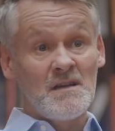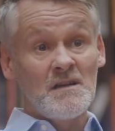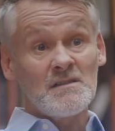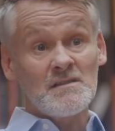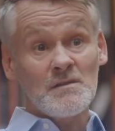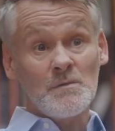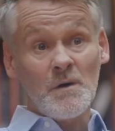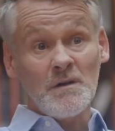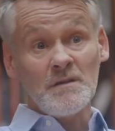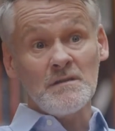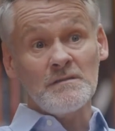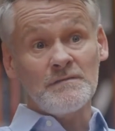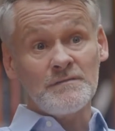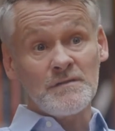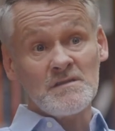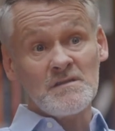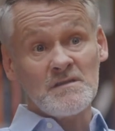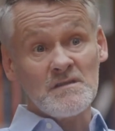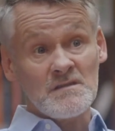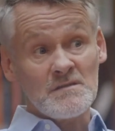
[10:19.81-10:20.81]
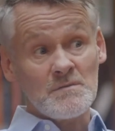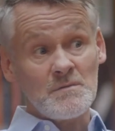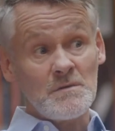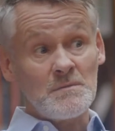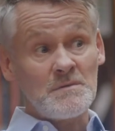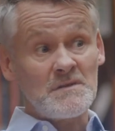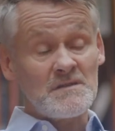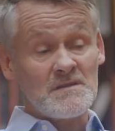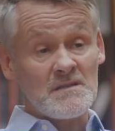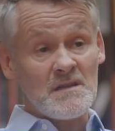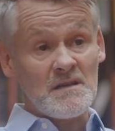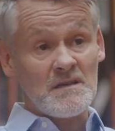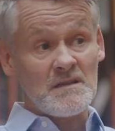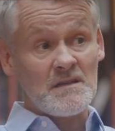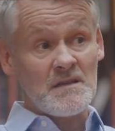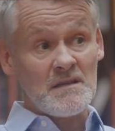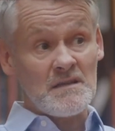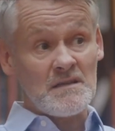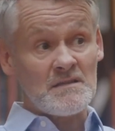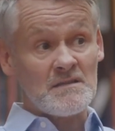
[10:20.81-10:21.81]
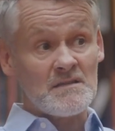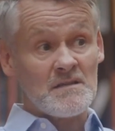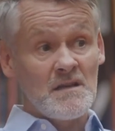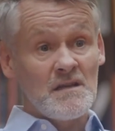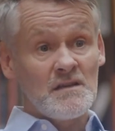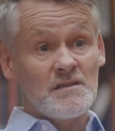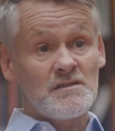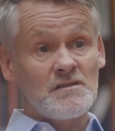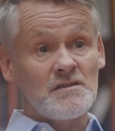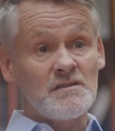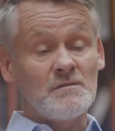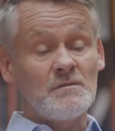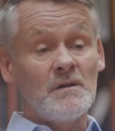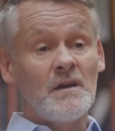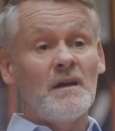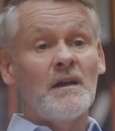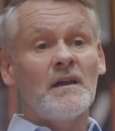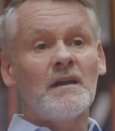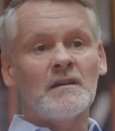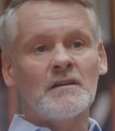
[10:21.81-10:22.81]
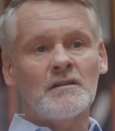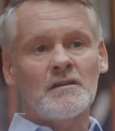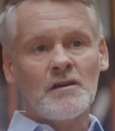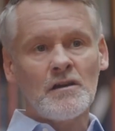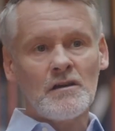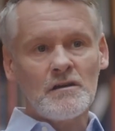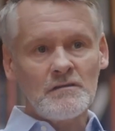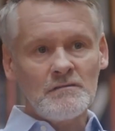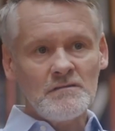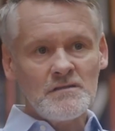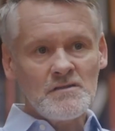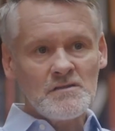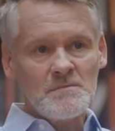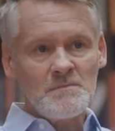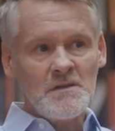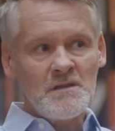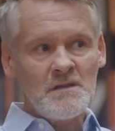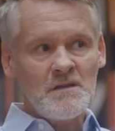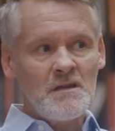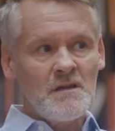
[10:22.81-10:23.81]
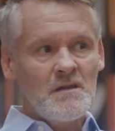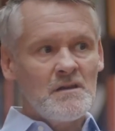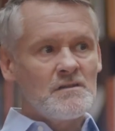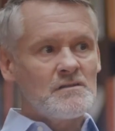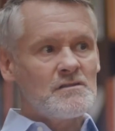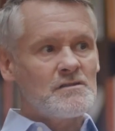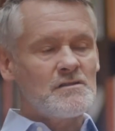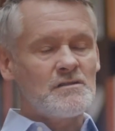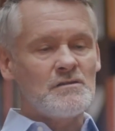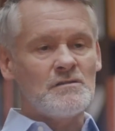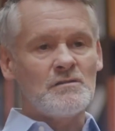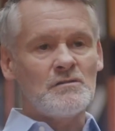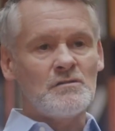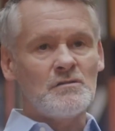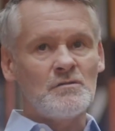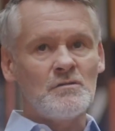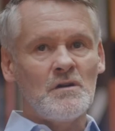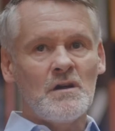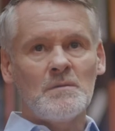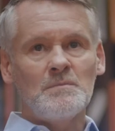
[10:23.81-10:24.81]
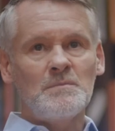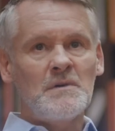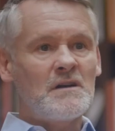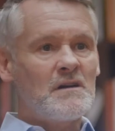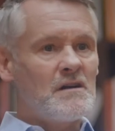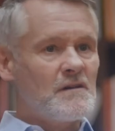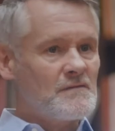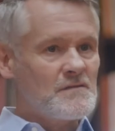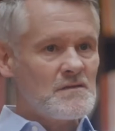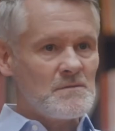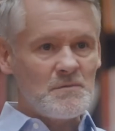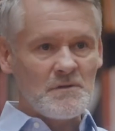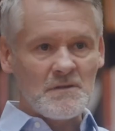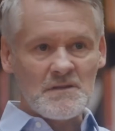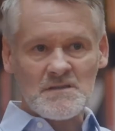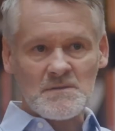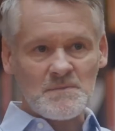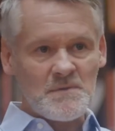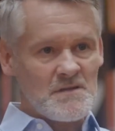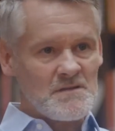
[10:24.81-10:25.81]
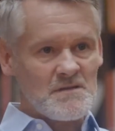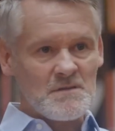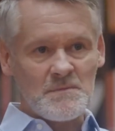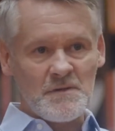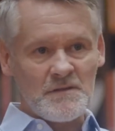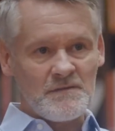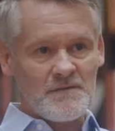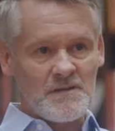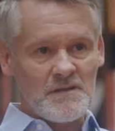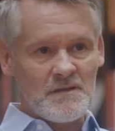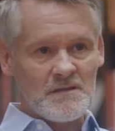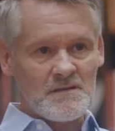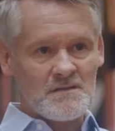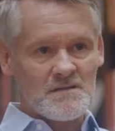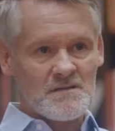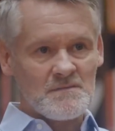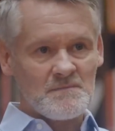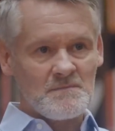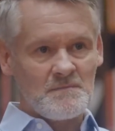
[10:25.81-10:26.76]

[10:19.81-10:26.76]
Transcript: So one of the first things we would say is to encourage me to be comfortable expressing my feelings.